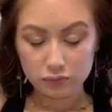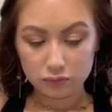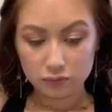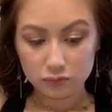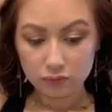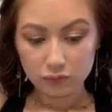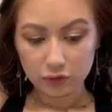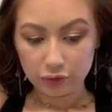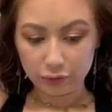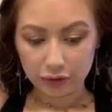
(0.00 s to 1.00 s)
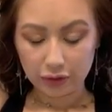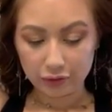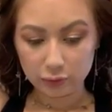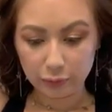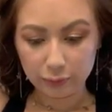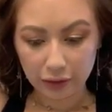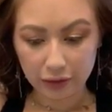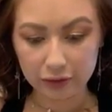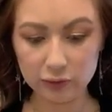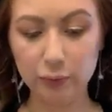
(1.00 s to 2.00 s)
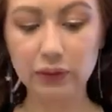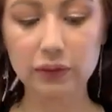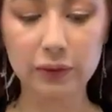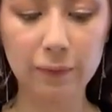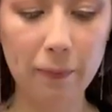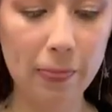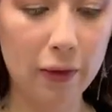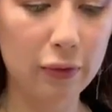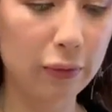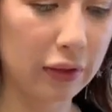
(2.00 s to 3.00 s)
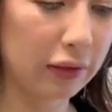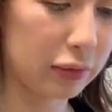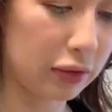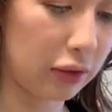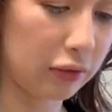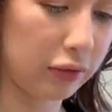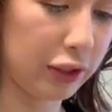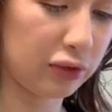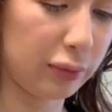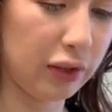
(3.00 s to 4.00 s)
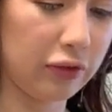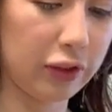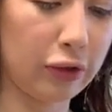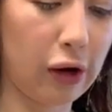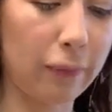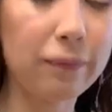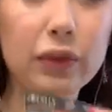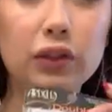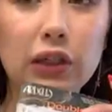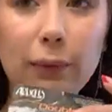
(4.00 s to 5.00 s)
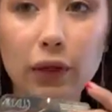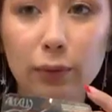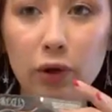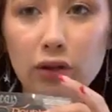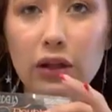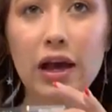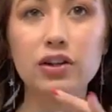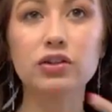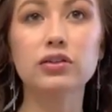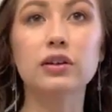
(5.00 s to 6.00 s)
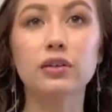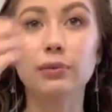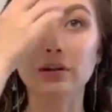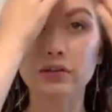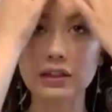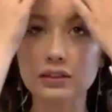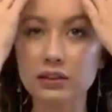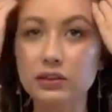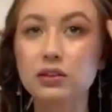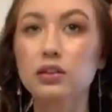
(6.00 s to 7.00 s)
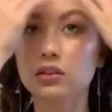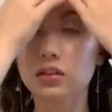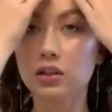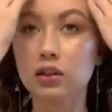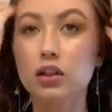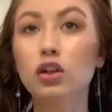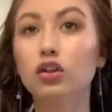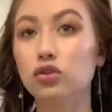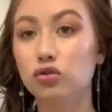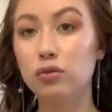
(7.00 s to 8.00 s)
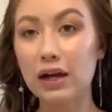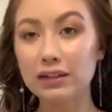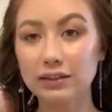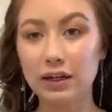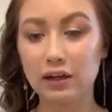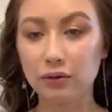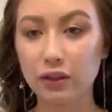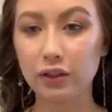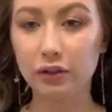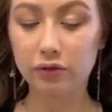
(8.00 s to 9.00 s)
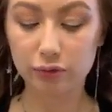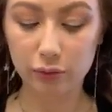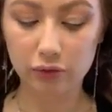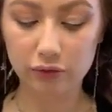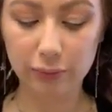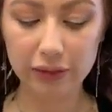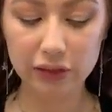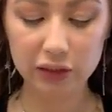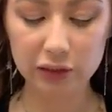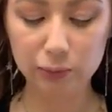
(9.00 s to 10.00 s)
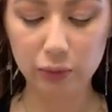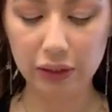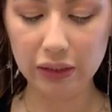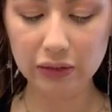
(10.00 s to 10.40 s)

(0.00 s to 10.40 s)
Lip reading: I don't get hairspray in my hands, basically. I don't know why that was a hard phrase for me to figure out. So I'm gonna put on lashes now that my face is dried down here from all of my sprays.